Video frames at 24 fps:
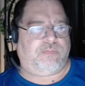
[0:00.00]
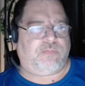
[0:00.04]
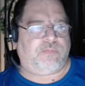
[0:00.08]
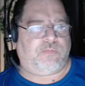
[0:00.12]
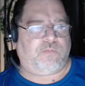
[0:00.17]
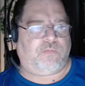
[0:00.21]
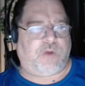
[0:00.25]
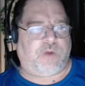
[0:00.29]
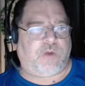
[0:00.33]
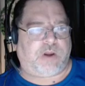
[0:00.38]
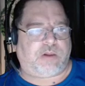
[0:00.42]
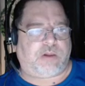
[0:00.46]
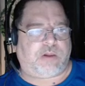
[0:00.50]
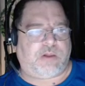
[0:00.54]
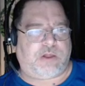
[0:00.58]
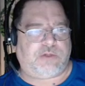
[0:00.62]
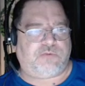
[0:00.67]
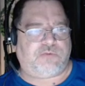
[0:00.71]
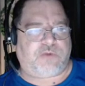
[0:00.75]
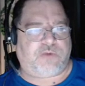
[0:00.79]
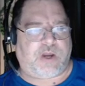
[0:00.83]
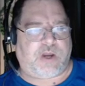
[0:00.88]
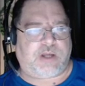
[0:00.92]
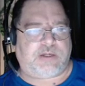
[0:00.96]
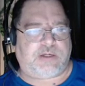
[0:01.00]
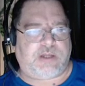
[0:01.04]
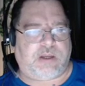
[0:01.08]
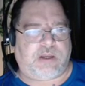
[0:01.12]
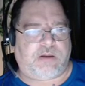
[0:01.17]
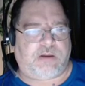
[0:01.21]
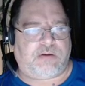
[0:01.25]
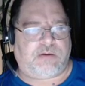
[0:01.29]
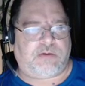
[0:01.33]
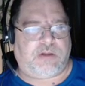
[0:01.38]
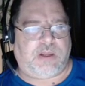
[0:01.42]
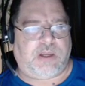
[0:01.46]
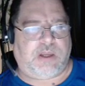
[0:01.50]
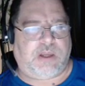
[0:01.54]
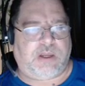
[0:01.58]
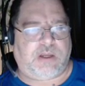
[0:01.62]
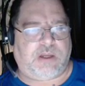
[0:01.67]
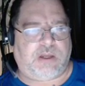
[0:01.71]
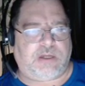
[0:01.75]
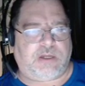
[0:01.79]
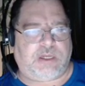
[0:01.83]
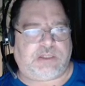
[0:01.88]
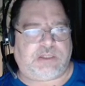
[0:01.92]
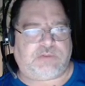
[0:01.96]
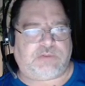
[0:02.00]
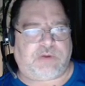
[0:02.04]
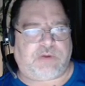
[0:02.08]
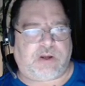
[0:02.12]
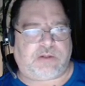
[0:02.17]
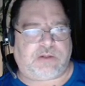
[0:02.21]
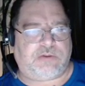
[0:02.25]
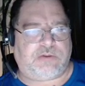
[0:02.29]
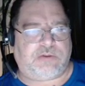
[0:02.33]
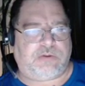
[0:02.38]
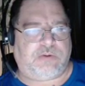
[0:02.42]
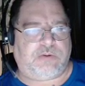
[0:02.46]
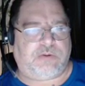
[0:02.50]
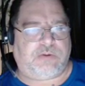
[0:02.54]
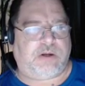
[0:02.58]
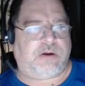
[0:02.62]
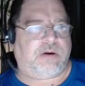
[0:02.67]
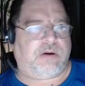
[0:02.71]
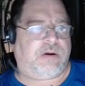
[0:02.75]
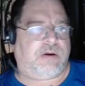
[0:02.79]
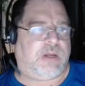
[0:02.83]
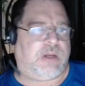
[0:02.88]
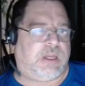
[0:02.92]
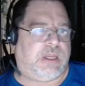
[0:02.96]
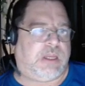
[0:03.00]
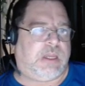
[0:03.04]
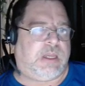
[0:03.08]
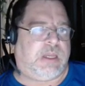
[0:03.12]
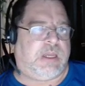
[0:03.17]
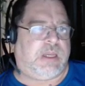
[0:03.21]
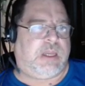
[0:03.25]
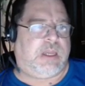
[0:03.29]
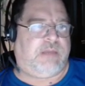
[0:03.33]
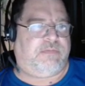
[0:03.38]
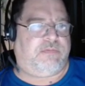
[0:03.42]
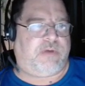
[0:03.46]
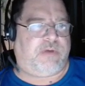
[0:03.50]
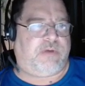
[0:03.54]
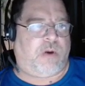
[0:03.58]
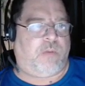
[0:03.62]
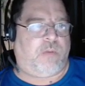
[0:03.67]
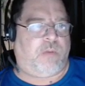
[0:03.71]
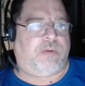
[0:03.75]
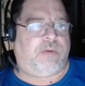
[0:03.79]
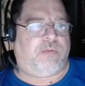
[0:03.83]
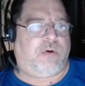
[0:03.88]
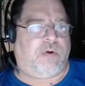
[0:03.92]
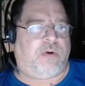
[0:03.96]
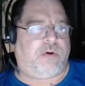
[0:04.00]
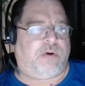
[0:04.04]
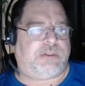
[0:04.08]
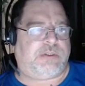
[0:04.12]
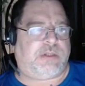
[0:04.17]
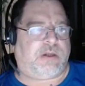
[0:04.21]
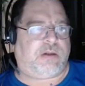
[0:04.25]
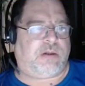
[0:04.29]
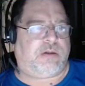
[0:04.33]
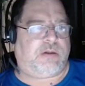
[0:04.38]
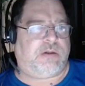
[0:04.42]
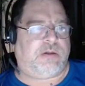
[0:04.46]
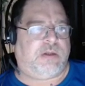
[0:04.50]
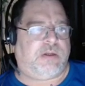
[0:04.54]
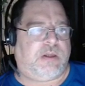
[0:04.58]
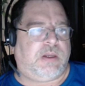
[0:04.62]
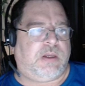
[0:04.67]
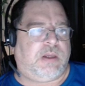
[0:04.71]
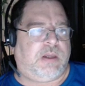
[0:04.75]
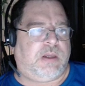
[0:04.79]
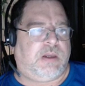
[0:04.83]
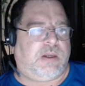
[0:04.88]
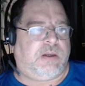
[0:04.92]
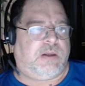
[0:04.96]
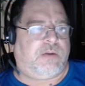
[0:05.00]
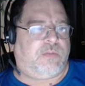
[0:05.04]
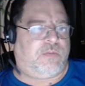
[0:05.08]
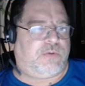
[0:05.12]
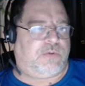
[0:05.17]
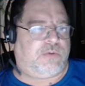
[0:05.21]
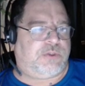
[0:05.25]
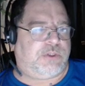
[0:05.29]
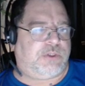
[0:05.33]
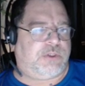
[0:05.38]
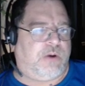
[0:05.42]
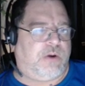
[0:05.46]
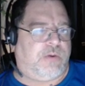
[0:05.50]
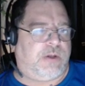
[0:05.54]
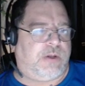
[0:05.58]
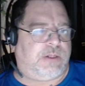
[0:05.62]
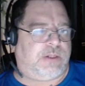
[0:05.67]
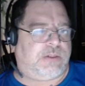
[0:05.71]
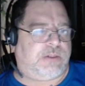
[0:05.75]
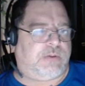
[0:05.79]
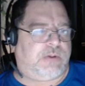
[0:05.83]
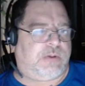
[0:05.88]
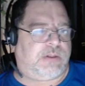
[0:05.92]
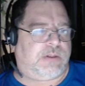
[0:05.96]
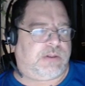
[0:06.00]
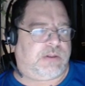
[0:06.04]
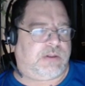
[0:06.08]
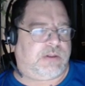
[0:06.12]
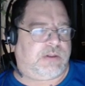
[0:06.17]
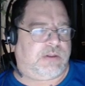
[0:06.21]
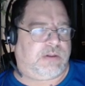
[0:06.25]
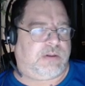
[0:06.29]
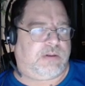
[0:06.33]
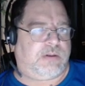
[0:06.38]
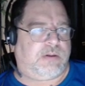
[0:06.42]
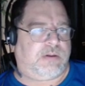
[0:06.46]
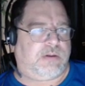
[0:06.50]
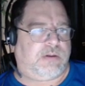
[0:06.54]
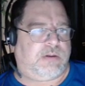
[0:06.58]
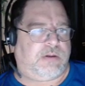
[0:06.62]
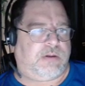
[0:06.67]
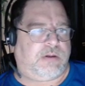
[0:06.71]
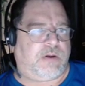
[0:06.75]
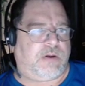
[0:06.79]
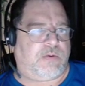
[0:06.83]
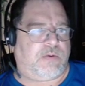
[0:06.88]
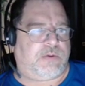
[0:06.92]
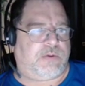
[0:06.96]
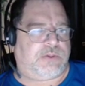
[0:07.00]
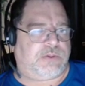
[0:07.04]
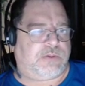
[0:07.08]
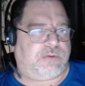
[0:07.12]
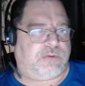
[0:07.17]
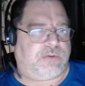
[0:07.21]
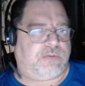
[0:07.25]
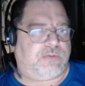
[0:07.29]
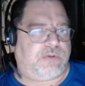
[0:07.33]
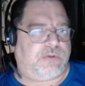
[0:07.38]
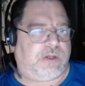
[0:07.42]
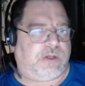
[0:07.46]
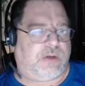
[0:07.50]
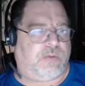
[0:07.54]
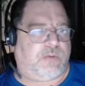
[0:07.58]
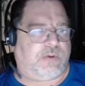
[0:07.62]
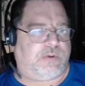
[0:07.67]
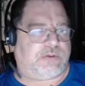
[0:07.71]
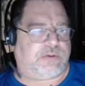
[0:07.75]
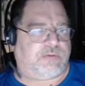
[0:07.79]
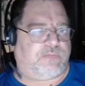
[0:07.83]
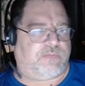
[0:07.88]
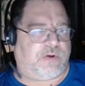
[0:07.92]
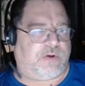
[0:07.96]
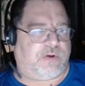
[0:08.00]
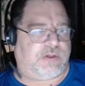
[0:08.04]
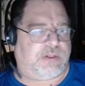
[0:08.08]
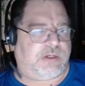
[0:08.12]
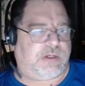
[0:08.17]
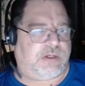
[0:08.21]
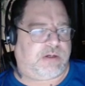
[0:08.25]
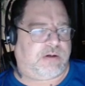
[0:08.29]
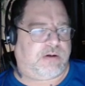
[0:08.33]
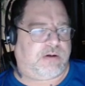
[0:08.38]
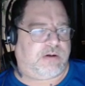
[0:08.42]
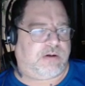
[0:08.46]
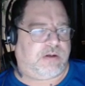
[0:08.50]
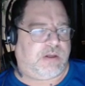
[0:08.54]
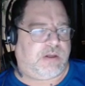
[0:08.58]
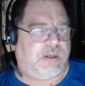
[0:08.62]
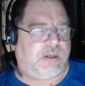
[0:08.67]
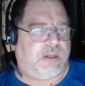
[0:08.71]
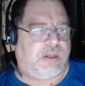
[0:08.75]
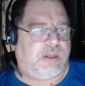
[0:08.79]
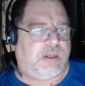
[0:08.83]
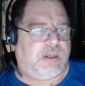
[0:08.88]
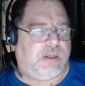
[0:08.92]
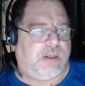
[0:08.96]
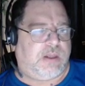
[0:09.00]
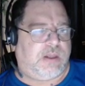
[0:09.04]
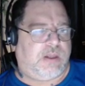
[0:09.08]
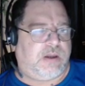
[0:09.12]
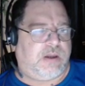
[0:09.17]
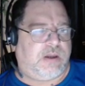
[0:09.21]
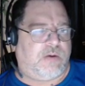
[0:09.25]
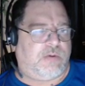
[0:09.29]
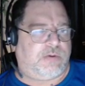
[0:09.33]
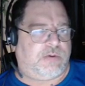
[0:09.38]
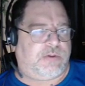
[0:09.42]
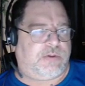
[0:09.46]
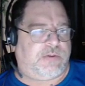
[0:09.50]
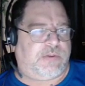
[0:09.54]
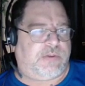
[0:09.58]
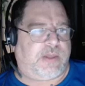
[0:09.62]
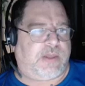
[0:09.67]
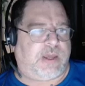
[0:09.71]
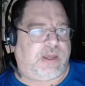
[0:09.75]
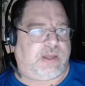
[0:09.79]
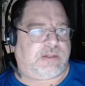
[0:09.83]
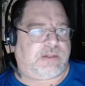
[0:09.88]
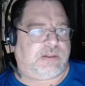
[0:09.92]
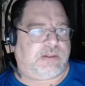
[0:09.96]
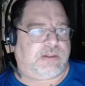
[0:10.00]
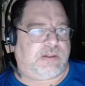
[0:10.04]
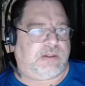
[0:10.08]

right click, drag down, and extract to here if you've got WinRAR installed. Once you go into it, you got Western Frontier, go into that.